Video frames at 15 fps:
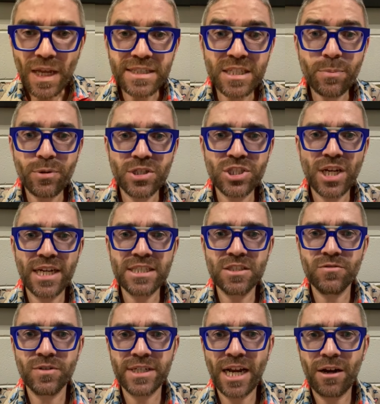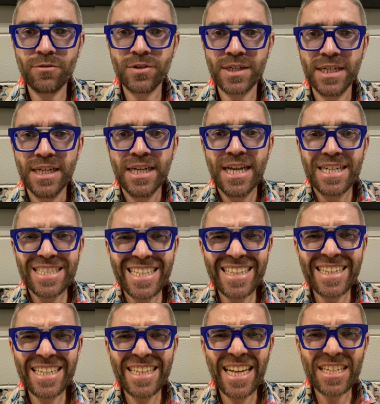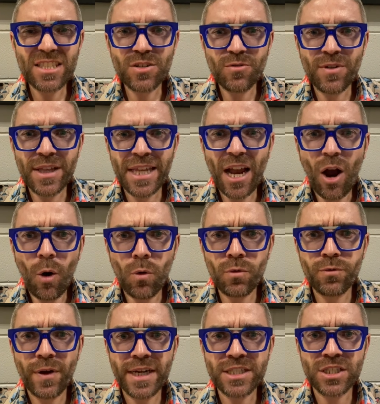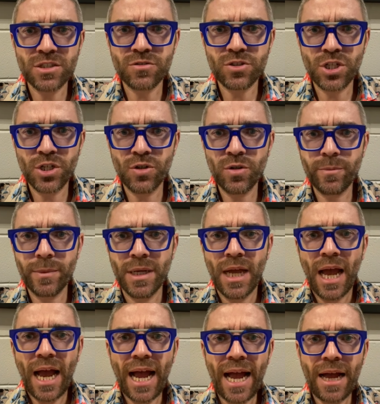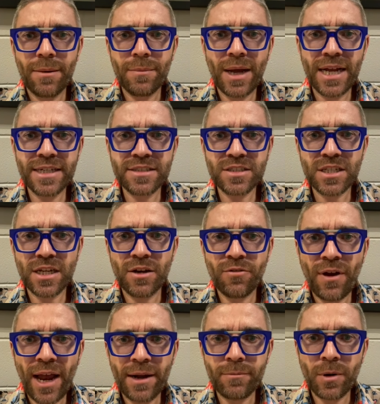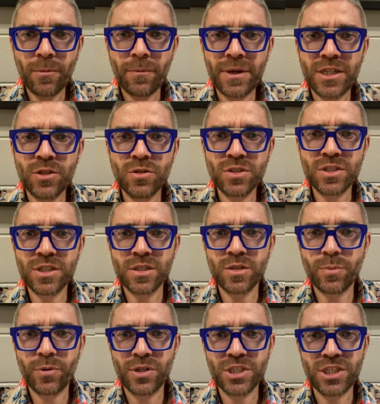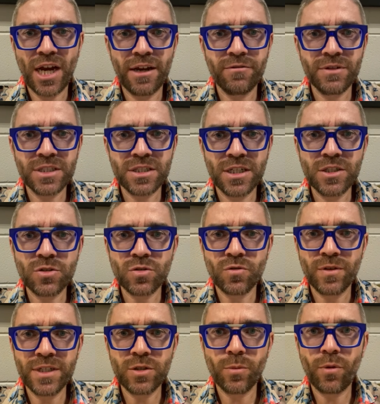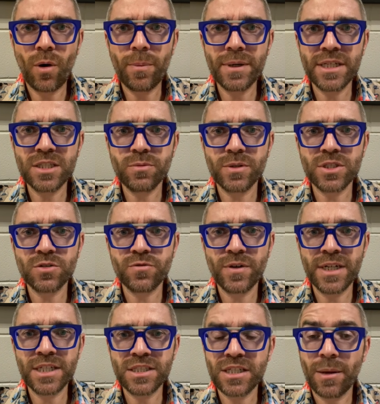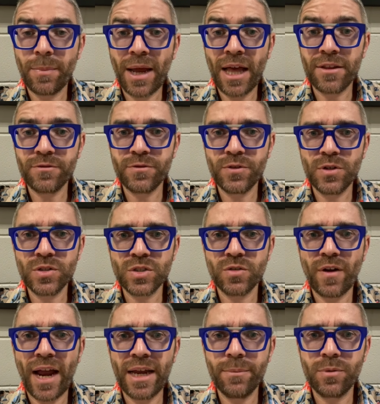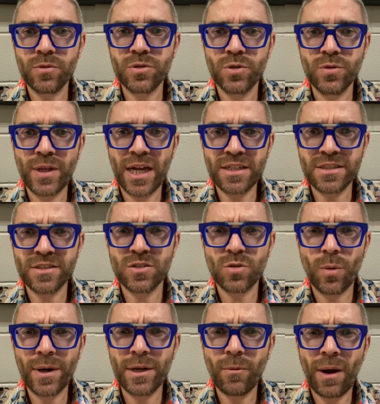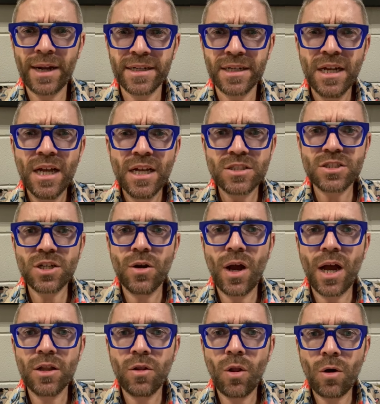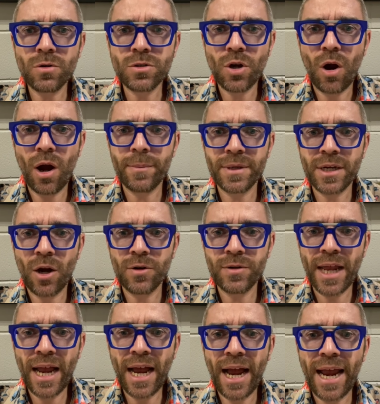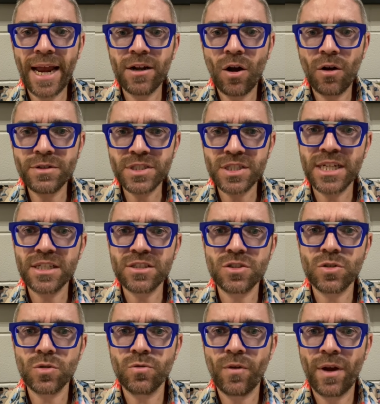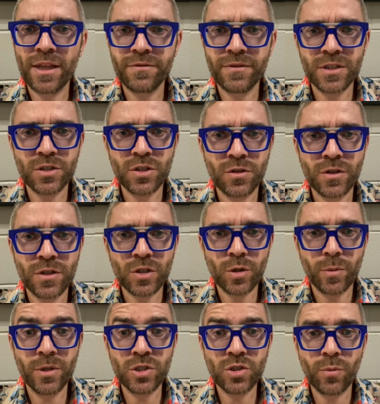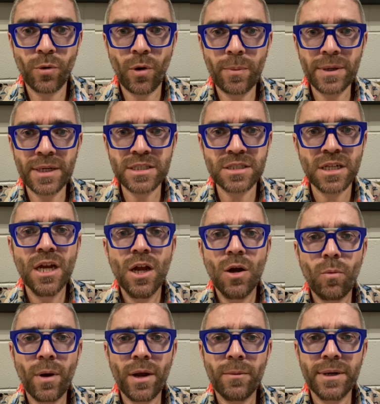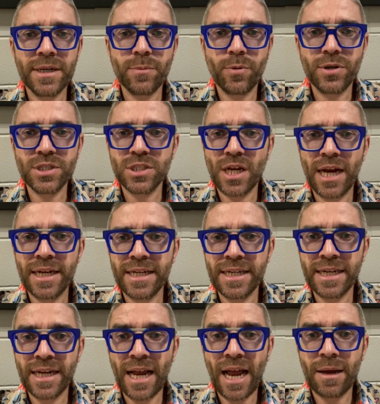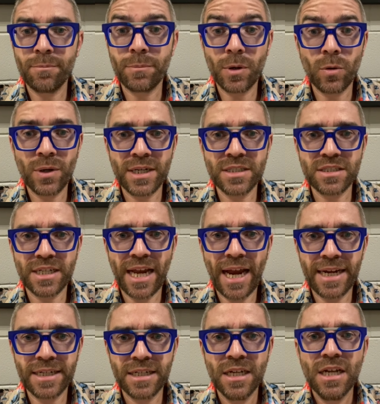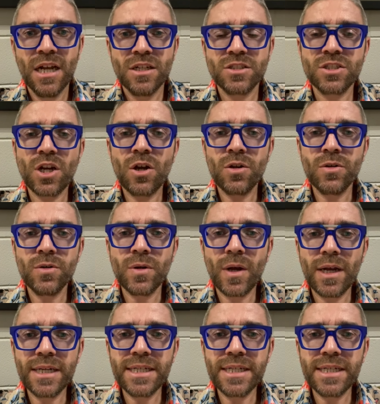Depreciation recovery, generally that's a really old-fashioned term. It's around when we used to depreciate residential rental properties, which finished about 1st of April 2021. So a long time ago now, and obviously it's still relevant to commercial properties where we're depreciating buildings again. So